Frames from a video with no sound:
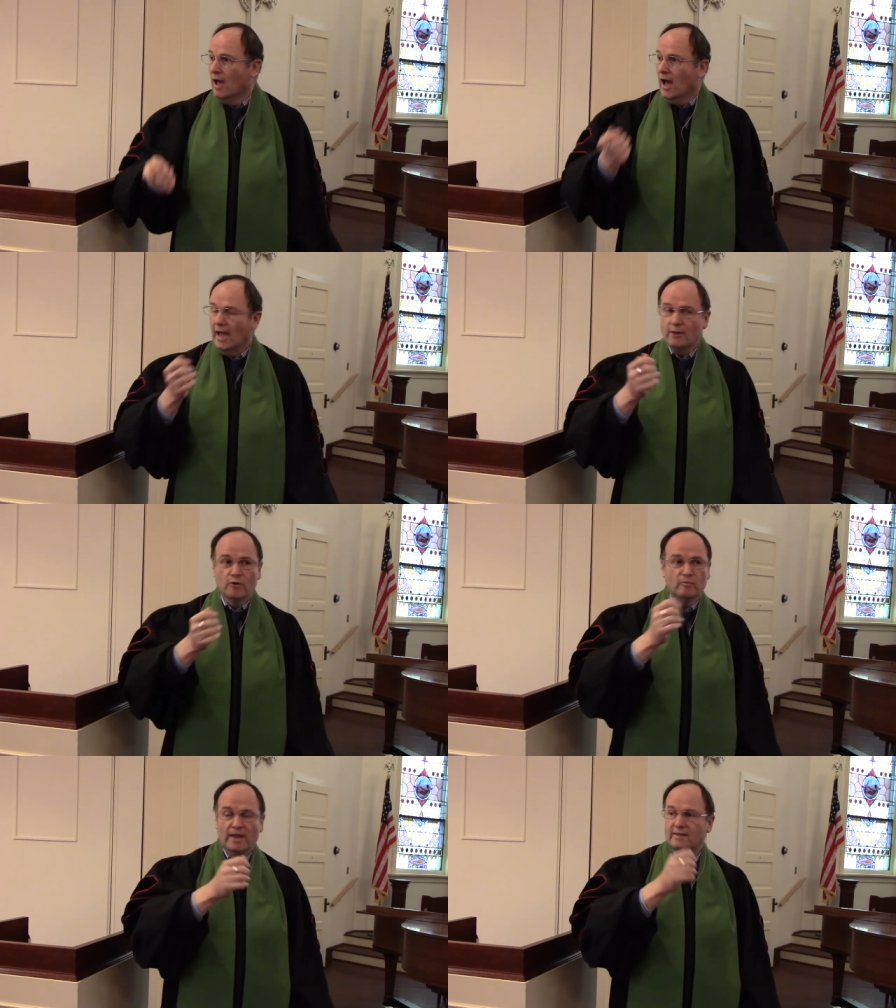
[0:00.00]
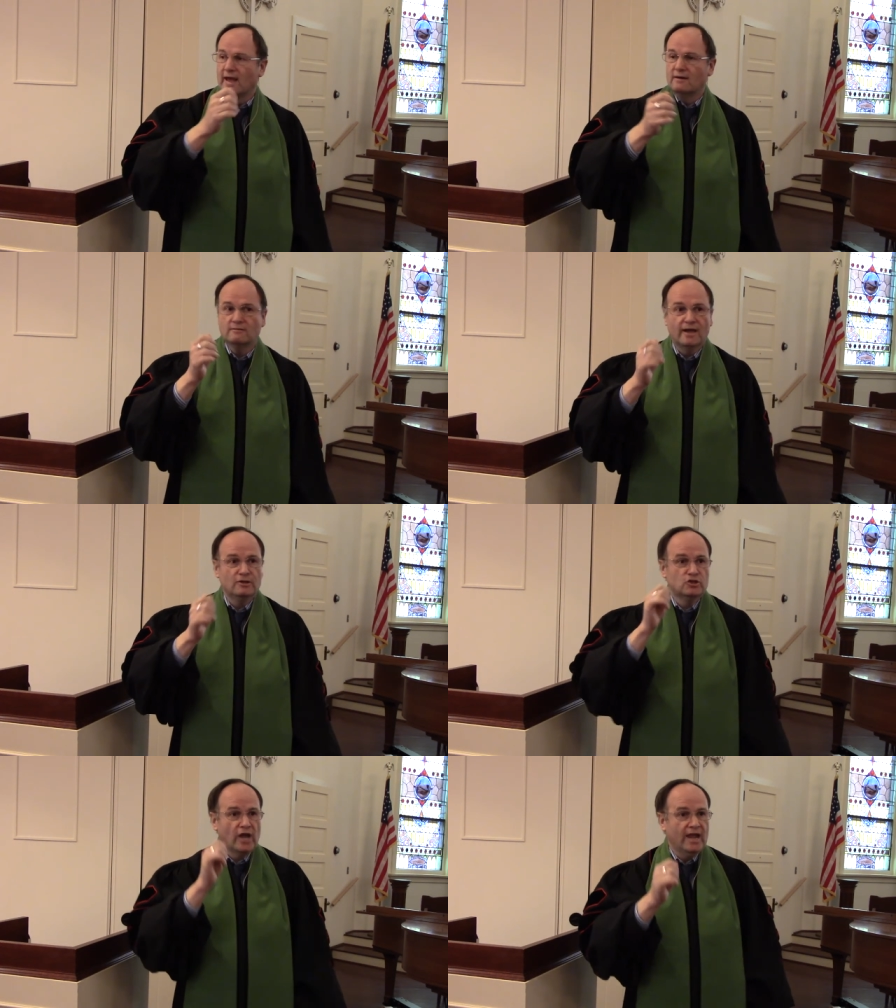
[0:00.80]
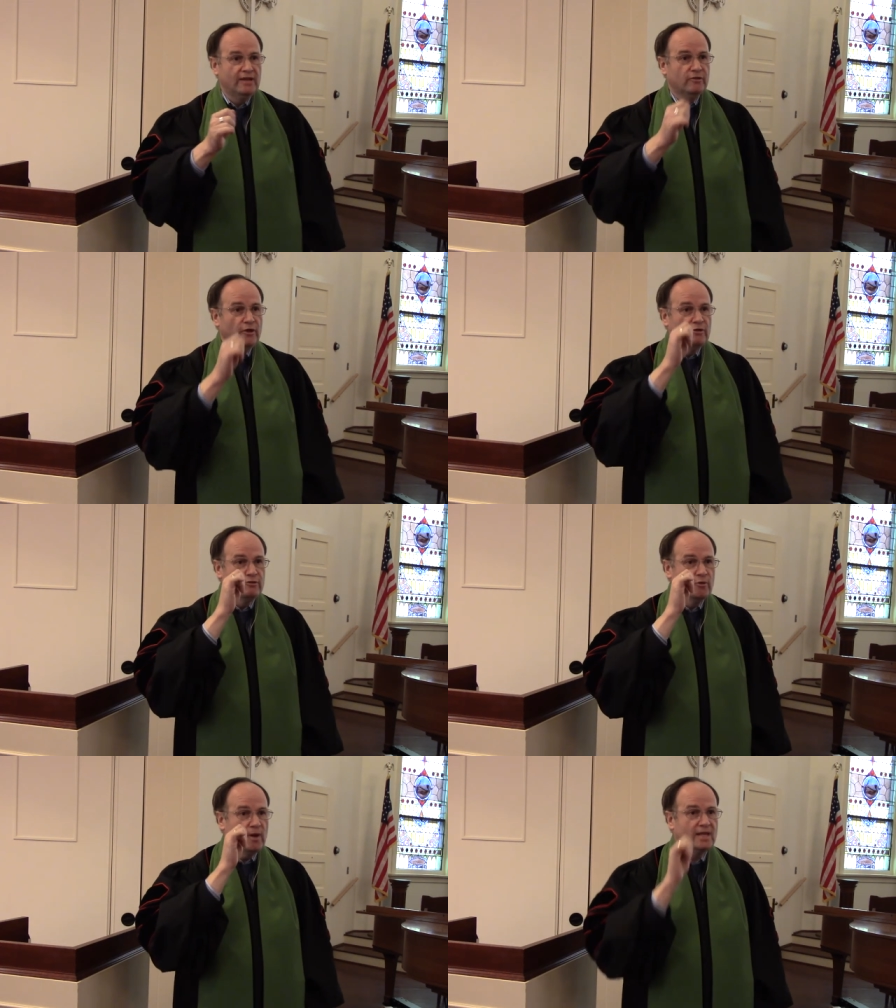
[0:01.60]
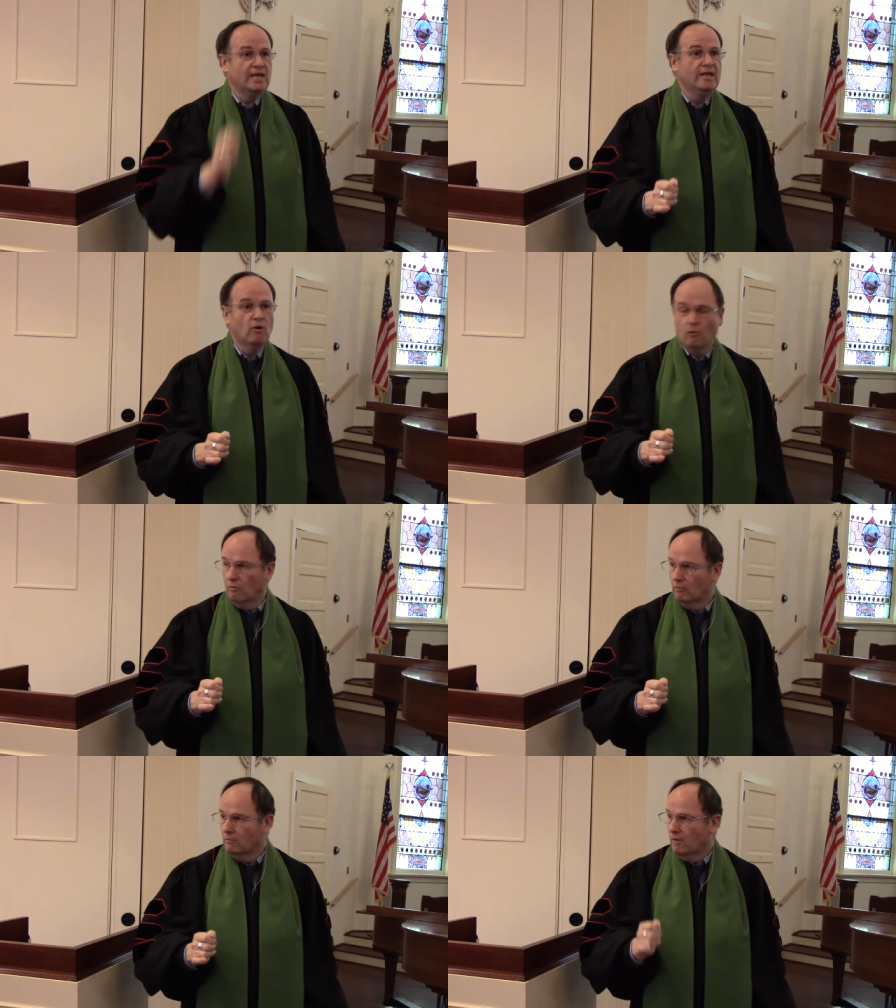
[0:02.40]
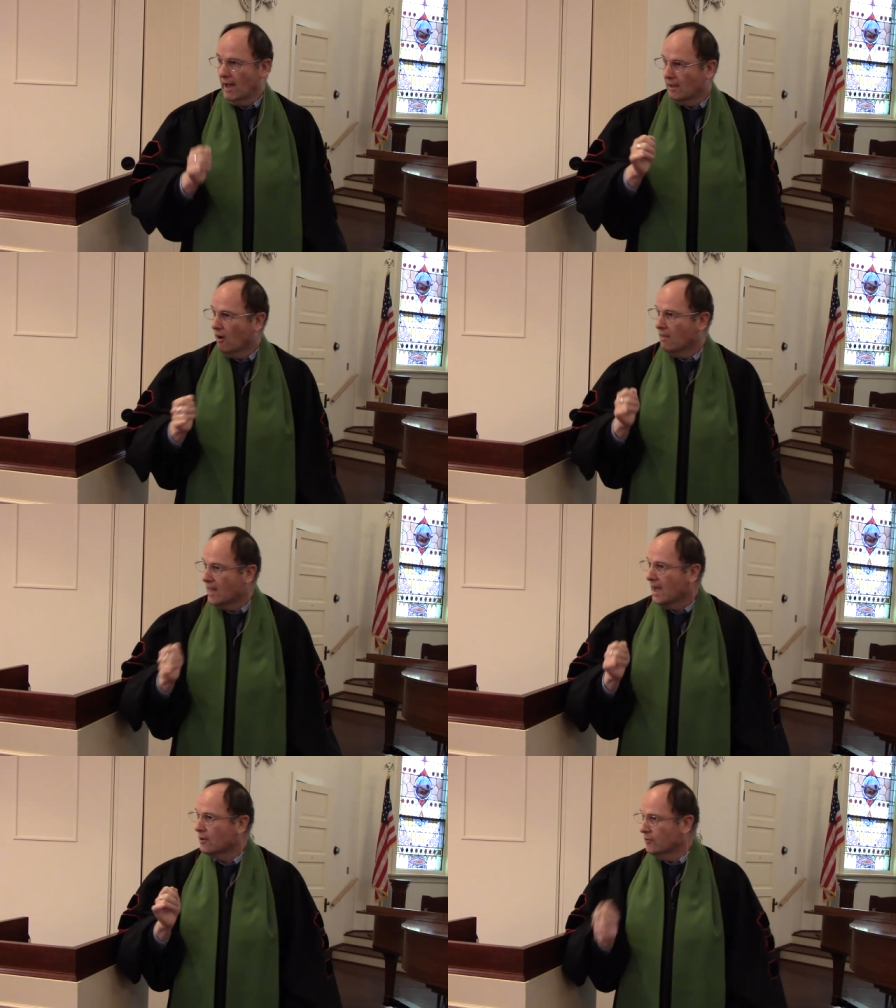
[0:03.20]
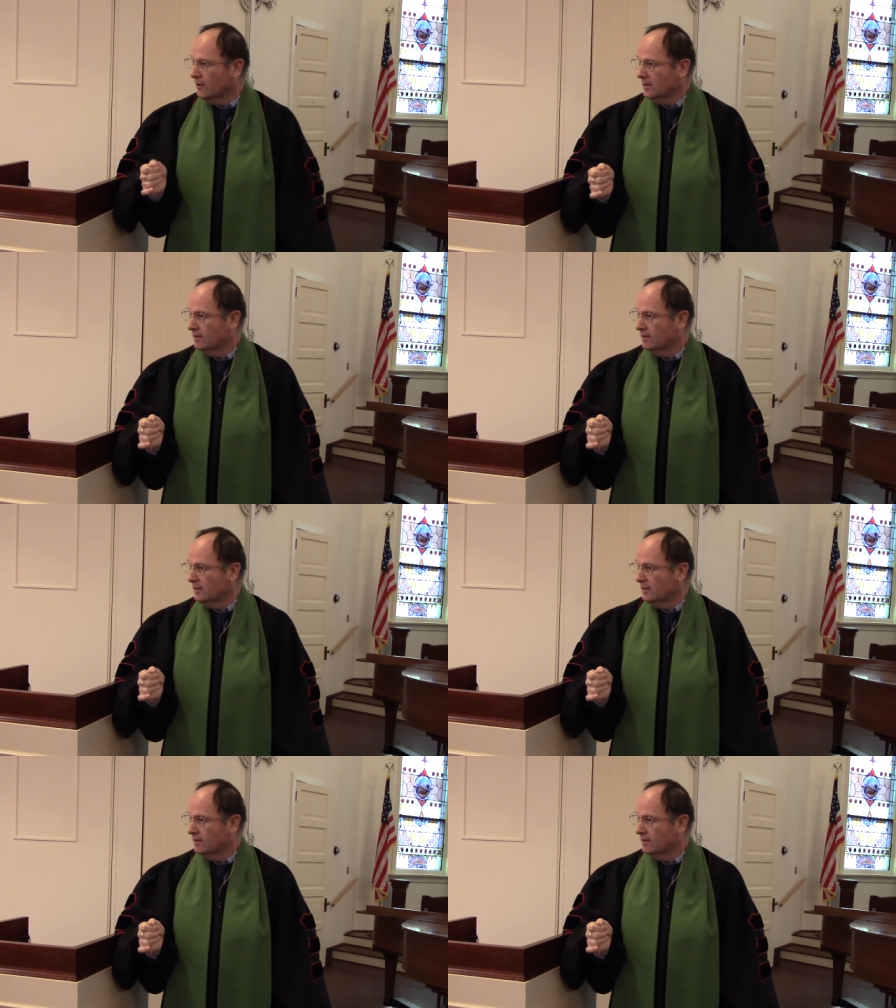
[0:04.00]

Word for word: I could make that light shine through a keyhole. I got that good.